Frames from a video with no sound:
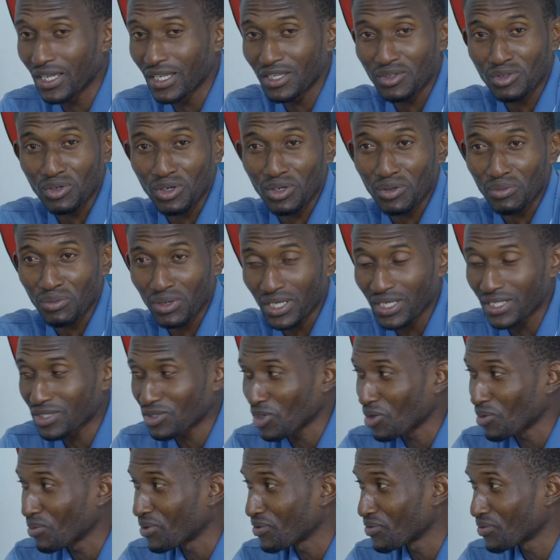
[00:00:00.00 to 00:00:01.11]
enjoy what is
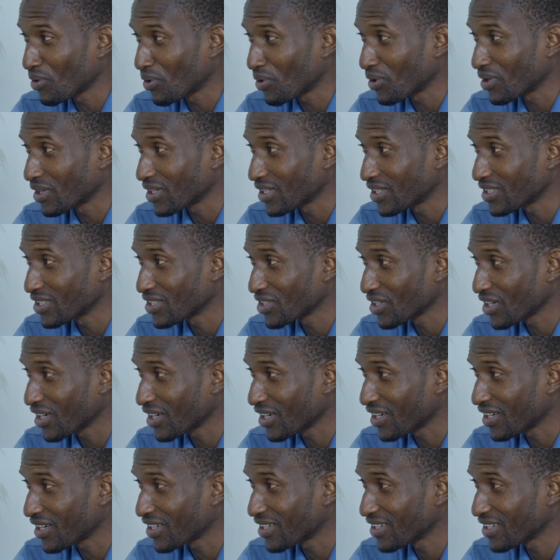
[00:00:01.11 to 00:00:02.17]
coming forward, inshallah.